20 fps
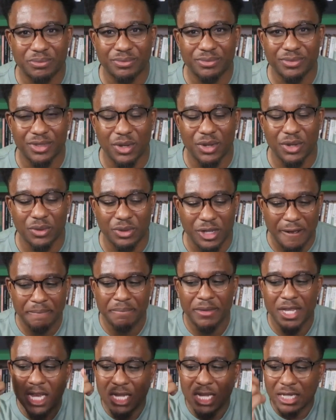Okay.
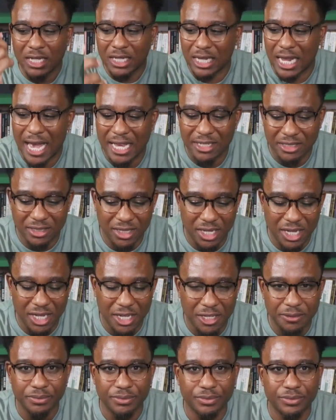The last thing
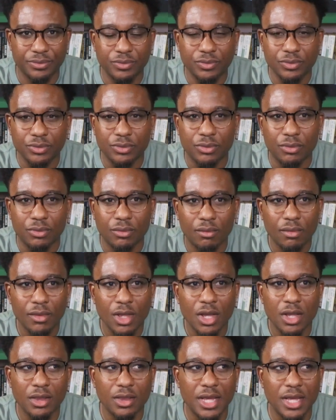
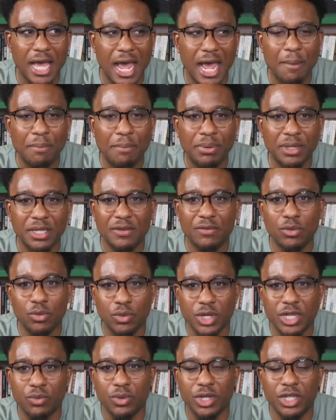that I believe we
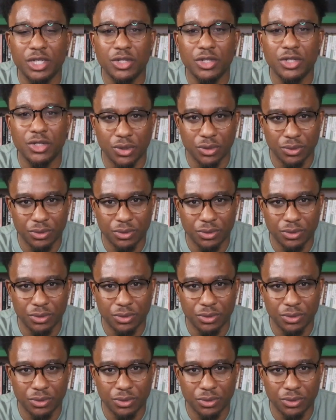can do,